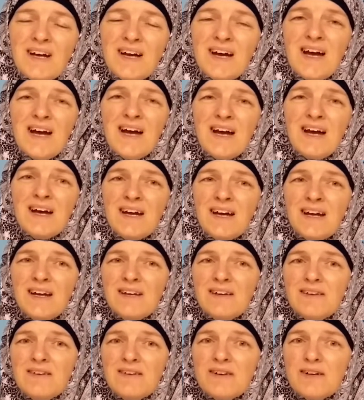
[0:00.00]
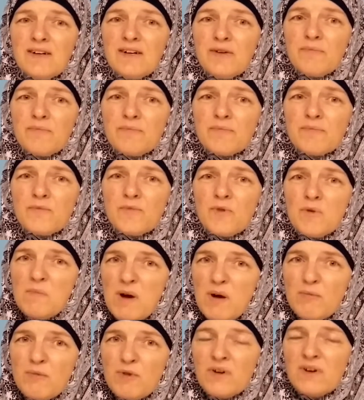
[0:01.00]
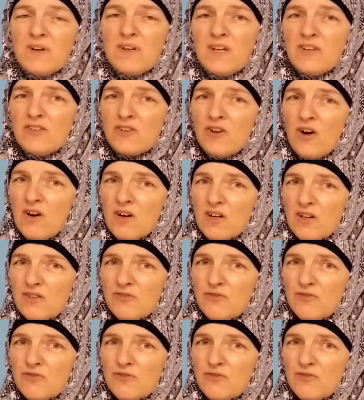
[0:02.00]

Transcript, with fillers: And um, remember, it's August